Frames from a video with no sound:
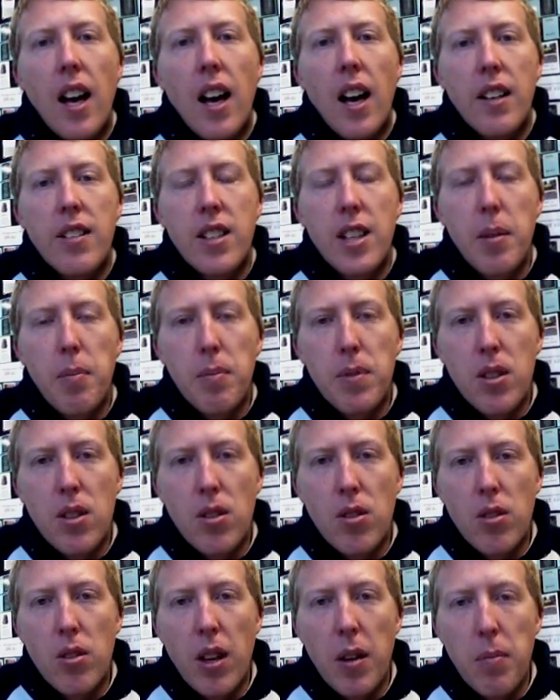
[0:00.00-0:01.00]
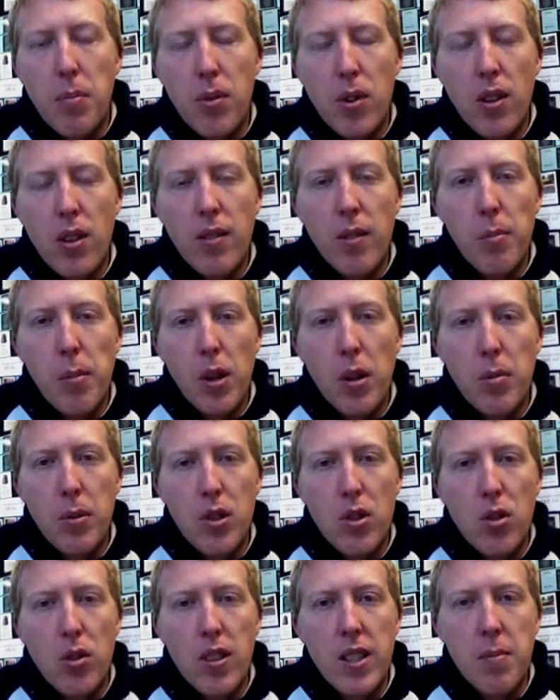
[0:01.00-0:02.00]
A tip to improve your multiple
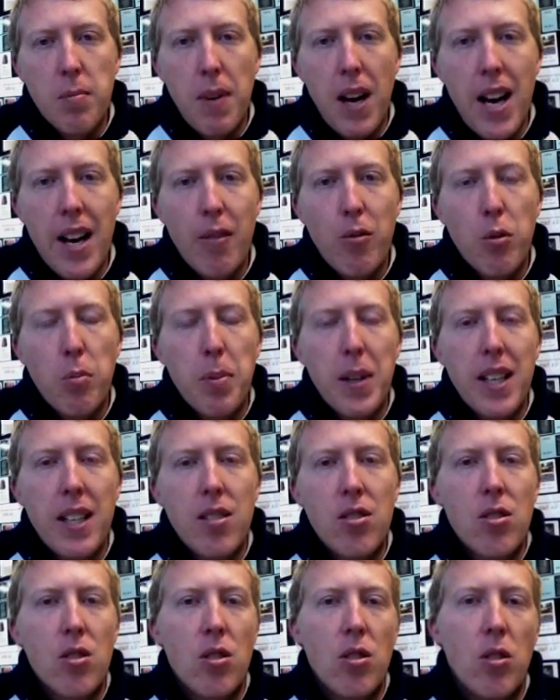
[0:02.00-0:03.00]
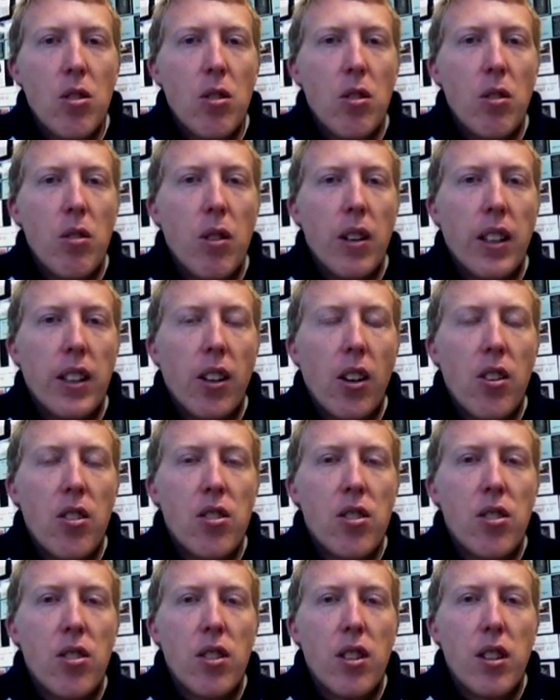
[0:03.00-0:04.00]
choice mark would be to go
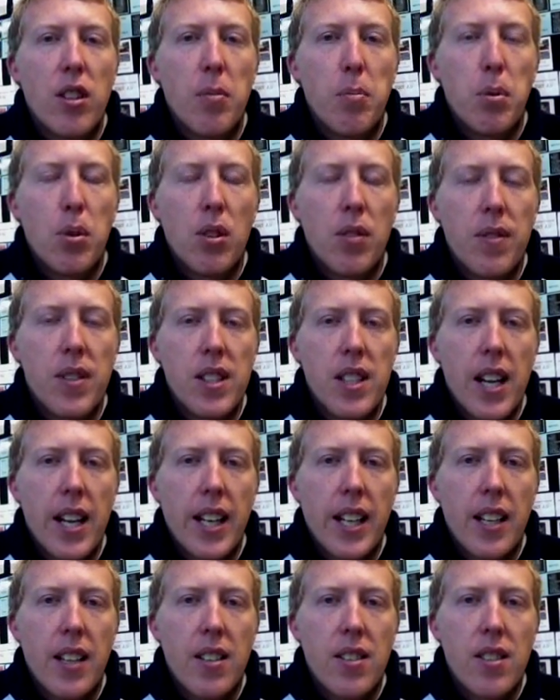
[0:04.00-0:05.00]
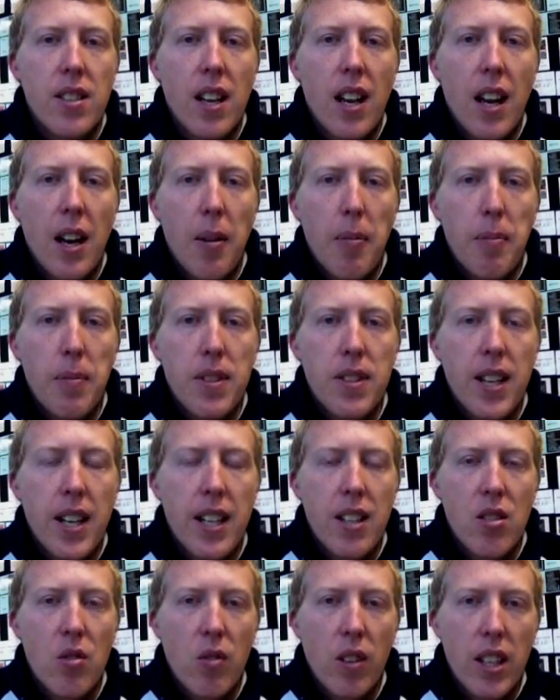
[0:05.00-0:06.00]
to the Board of Studies,
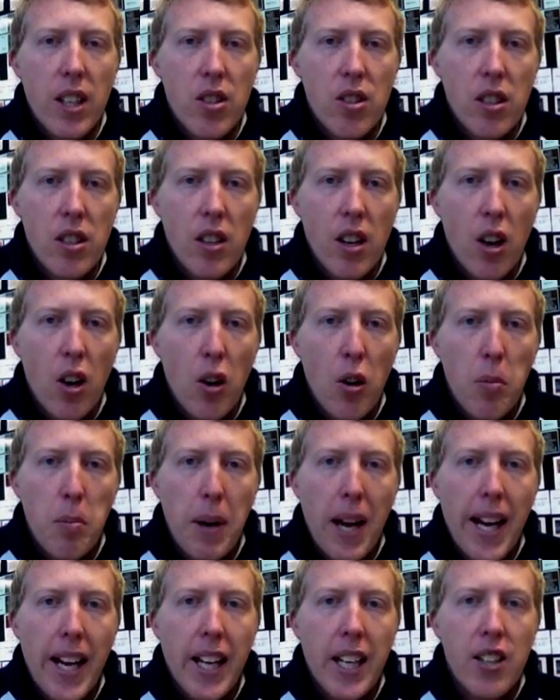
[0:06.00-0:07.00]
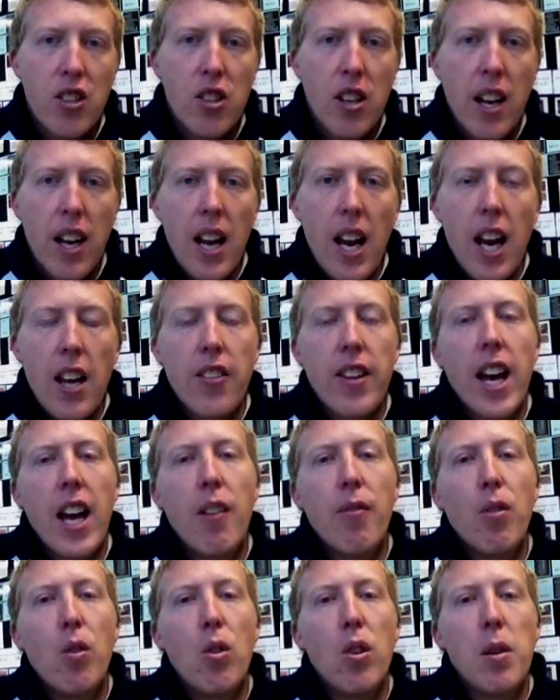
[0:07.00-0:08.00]
Studies of Religion homepage, and they
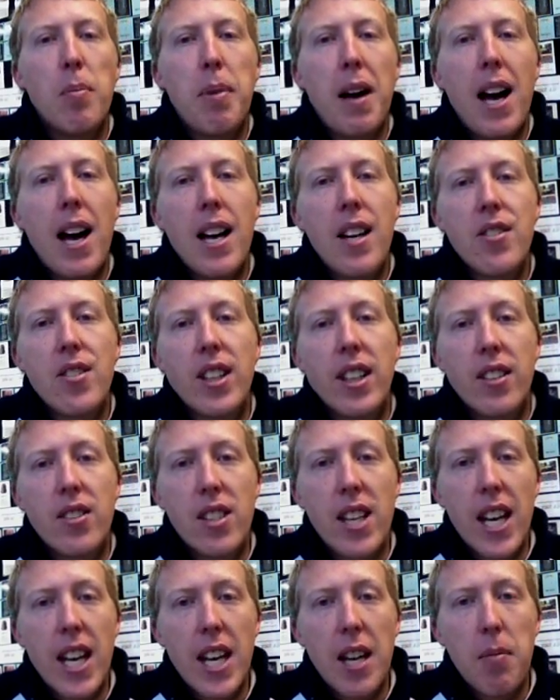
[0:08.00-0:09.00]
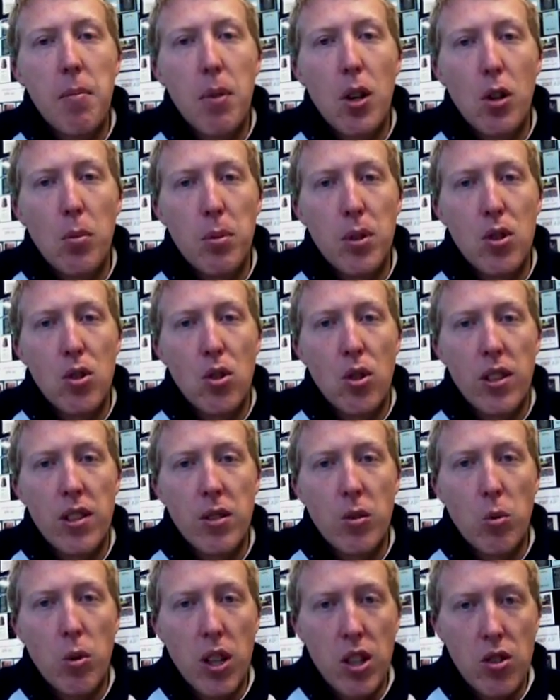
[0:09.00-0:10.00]
have all the past exam multiple choice
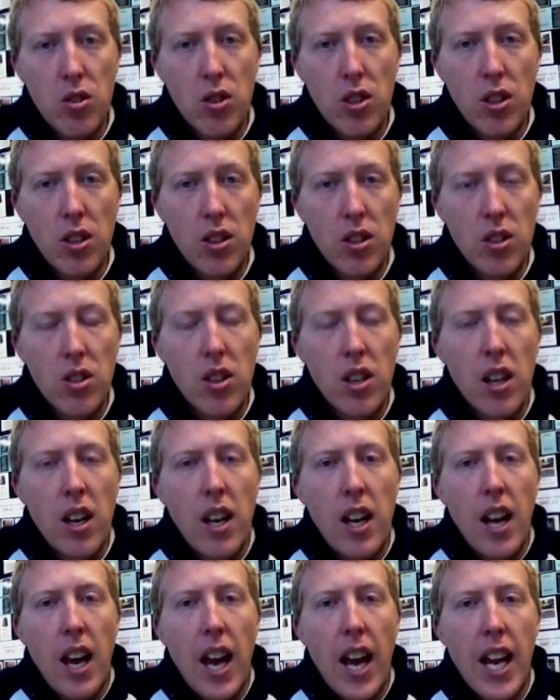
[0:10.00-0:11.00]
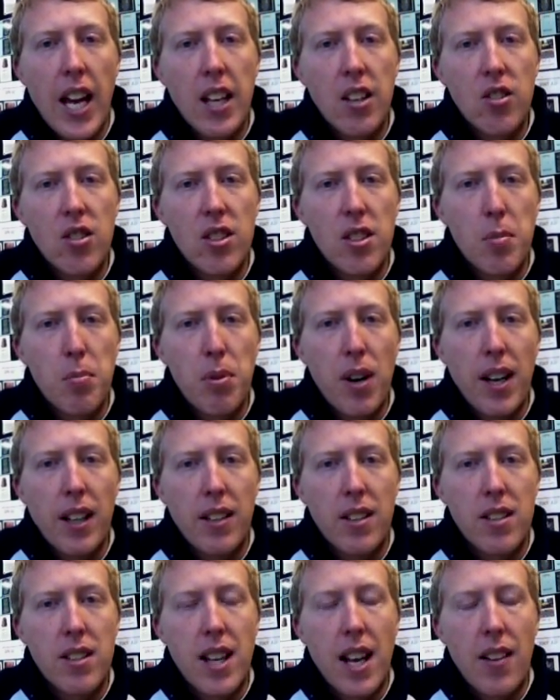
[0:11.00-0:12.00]
questions. And just to
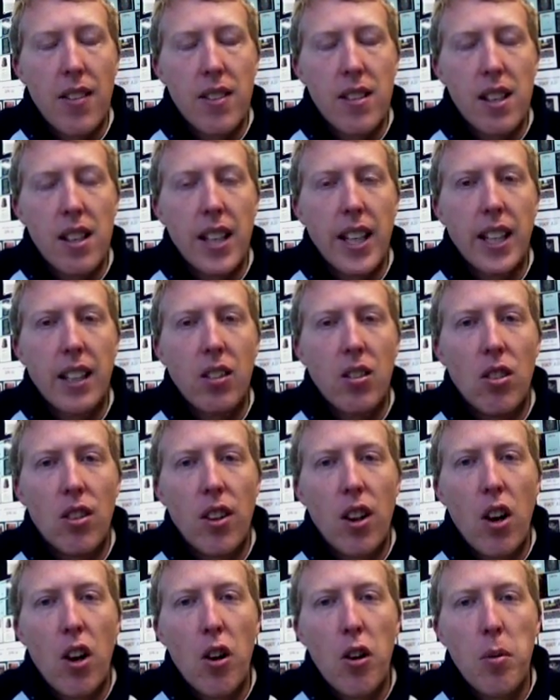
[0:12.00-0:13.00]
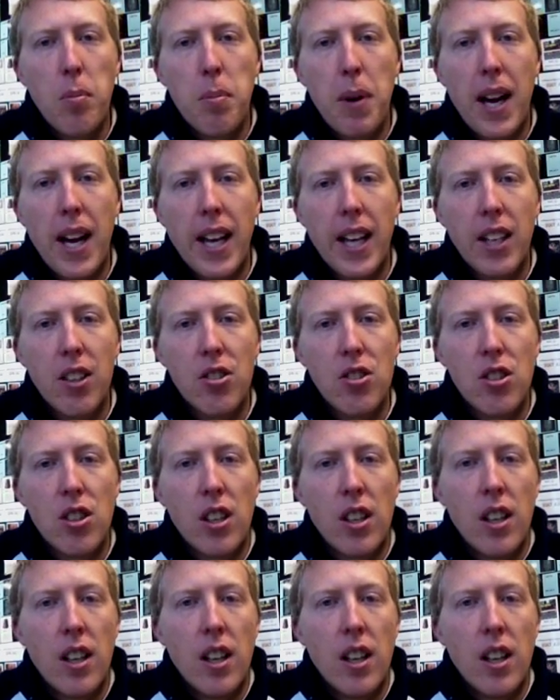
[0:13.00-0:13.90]
practice that, there's a link on the homepage